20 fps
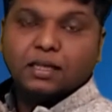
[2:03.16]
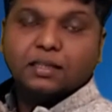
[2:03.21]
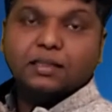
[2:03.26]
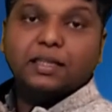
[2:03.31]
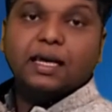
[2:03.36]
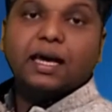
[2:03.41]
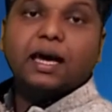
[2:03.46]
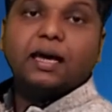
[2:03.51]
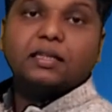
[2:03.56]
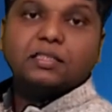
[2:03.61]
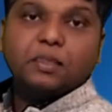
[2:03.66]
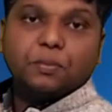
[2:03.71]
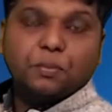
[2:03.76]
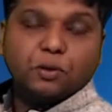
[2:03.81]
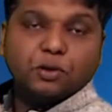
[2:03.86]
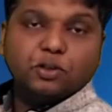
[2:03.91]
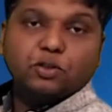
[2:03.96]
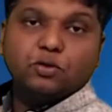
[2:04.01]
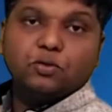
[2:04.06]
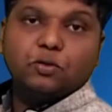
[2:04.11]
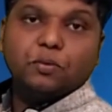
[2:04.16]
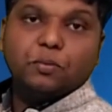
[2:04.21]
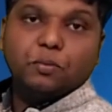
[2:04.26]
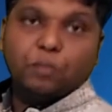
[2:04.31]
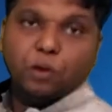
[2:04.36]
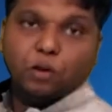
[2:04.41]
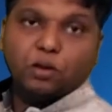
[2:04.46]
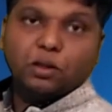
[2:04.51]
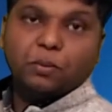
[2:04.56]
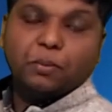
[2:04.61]
They are supposed to
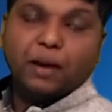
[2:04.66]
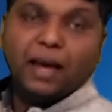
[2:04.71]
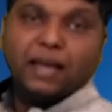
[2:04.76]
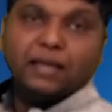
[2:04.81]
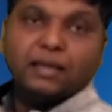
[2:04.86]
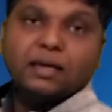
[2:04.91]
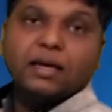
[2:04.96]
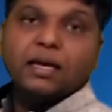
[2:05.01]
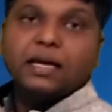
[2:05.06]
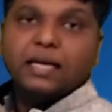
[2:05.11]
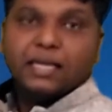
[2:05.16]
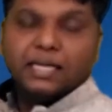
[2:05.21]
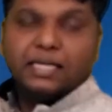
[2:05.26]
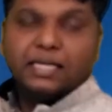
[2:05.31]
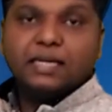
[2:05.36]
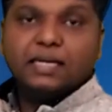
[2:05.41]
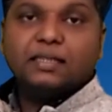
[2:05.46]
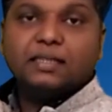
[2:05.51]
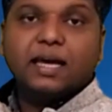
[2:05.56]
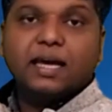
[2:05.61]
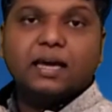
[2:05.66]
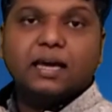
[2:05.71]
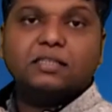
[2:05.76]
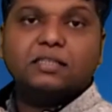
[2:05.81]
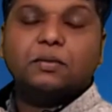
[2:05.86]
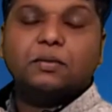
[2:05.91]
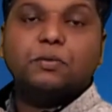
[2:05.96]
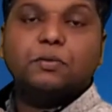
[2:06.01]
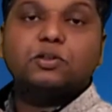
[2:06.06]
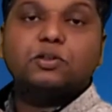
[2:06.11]
blow the band. Here they are
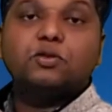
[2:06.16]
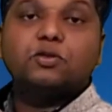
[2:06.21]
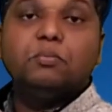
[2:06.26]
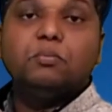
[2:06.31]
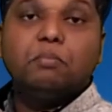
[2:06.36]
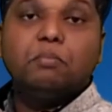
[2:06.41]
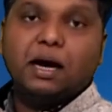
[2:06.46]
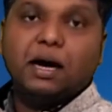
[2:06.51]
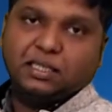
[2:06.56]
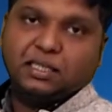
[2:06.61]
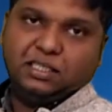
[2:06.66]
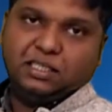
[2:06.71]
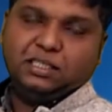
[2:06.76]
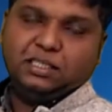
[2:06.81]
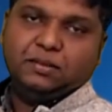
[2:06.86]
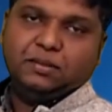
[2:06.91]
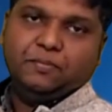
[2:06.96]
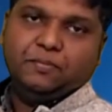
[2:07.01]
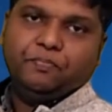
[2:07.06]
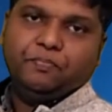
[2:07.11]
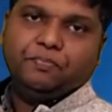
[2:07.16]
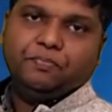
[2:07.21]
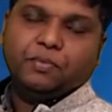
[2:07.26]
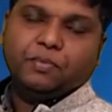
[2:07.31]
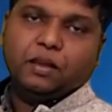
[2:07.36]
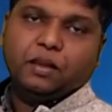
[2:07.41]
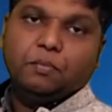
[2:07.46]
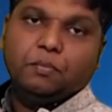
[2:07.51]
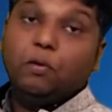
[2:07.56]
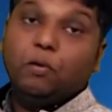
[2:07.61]
supposed to march.
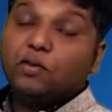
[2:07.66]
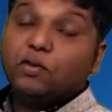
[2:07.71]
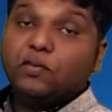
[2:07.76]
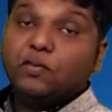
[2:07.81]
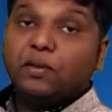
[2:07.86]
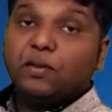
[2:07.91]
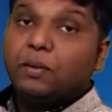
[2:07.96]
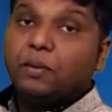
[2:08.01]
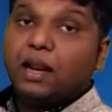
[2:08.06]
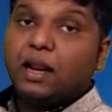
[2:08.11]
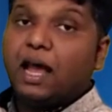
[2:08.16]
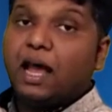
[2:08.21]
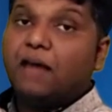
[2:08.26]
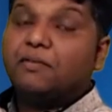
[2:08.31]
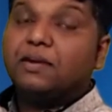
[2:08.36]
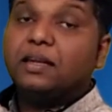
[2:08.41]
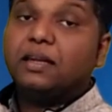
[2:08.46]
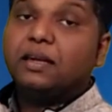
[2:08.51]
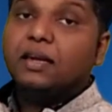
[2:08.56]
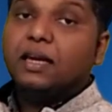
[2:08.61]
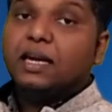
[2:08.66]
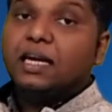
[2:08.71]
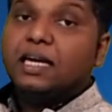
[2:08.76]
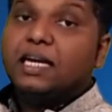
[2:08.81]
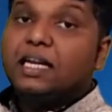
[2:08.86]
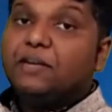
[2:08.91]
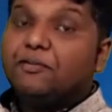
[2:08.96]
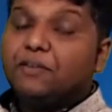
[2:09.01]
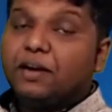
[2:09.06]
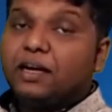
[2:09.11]
Both of them are having
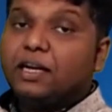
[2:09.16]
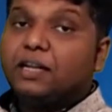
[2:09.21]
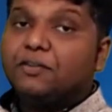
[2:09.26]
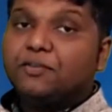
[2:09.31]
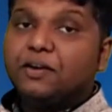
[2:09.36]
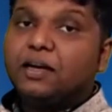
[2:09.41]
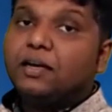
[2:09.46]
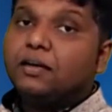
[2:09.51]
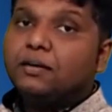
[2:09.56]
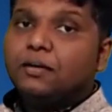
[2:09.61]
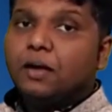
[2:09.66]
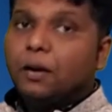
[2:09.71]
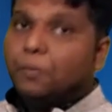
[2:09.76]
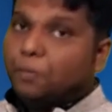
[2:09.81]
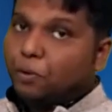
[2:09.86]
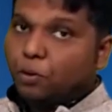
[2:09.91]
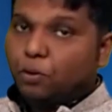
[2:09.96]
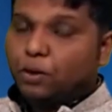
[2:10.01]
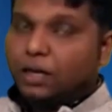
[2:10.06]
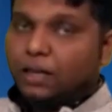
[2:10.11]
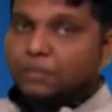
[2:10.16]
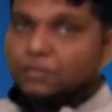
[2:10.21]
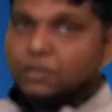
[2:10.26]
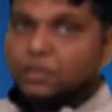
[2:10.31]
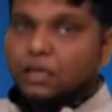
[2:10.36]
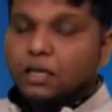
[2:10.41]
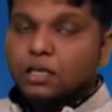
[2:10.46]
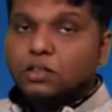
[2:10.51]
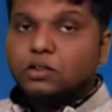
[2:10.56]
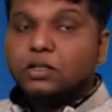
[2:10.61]
different
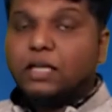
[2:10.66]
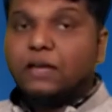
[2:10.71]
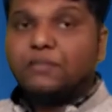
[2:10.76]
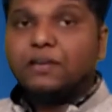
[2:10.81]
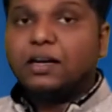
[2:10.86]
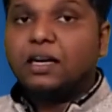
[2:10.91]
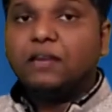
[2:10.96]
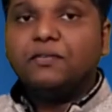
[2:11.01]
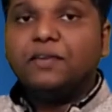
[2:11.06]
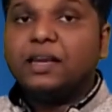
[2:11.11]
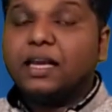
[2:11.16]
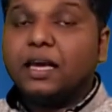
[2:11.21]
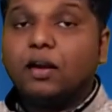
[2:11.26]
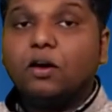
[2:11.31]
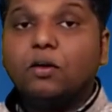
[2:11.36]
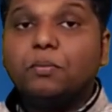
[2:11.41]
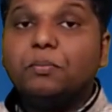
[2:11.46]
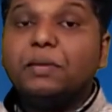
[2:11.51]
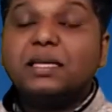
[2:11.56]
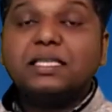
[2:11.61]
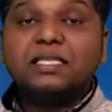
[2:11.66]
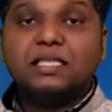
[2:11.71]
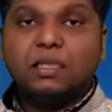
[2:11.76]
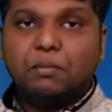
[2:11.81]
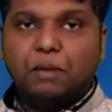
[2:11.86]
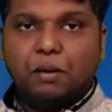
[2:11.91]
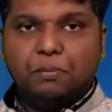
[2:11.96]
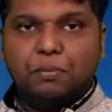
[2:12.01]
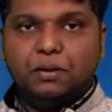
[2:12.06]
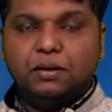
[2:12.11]
programs. So definitely we cannot mix
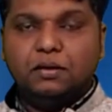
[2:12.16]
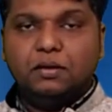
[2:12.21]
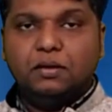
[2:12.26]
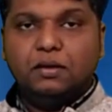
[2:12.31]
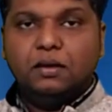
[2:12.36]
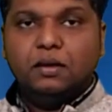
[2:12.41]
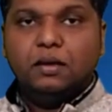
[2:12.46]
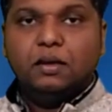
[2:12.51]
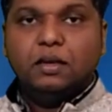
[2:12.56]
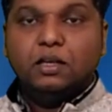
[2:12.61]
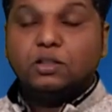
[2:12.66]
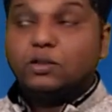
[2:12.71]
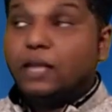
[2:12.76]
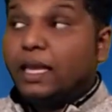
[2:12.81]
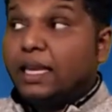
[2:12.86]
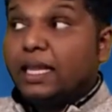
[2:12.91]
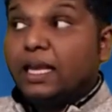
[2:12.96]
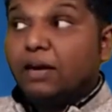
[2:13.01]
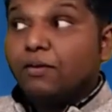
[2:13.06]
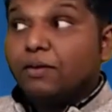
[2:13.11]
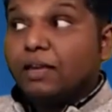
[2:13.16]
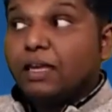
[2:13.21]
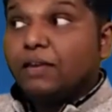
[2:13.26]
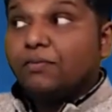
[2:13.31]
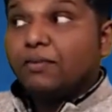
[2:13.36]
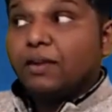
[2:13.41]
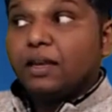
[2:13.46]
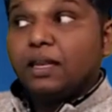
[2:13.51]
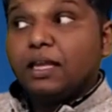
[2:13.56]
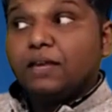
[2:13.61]
them up. So anyhow,
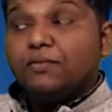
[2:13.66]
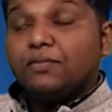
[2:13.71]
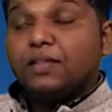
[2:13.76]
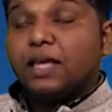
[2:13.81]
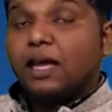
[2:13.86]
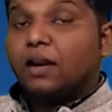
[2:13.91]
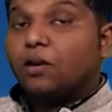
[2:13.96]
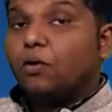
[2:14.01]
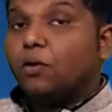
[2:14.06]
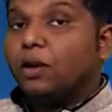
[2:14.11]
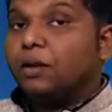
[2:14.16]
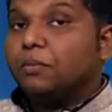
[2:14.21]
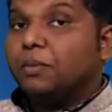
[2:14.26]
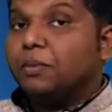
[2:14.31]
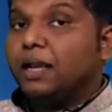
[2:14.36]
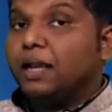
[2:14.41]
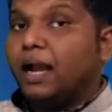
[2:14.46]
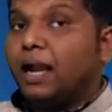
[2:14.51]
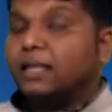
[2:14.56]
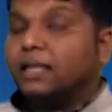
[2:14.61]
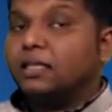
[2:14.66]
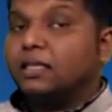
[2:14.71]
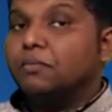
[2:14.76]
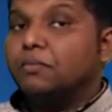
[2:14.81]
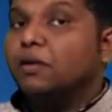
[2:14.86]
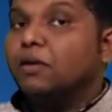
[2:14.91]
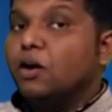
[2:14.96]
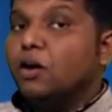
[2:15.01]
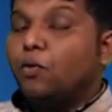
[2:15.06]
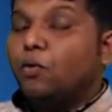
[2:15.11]
even if they are going behind
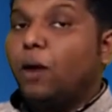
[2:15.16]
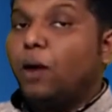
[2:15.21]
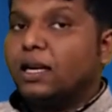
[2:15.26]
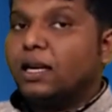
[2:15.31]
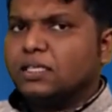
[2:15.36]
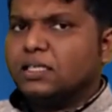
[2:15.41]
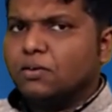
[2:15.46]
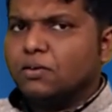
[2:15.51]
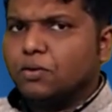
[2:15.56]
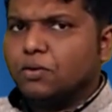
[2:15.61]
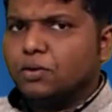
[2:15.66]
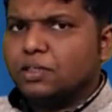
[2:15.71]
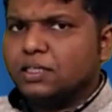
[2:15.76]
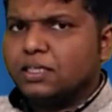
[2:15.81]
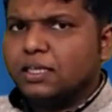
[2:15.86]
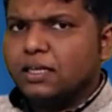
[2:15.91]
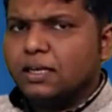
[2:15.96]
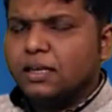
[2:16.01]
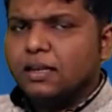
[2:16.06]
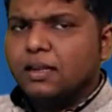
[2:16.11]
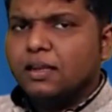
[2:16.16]
them, what is our question?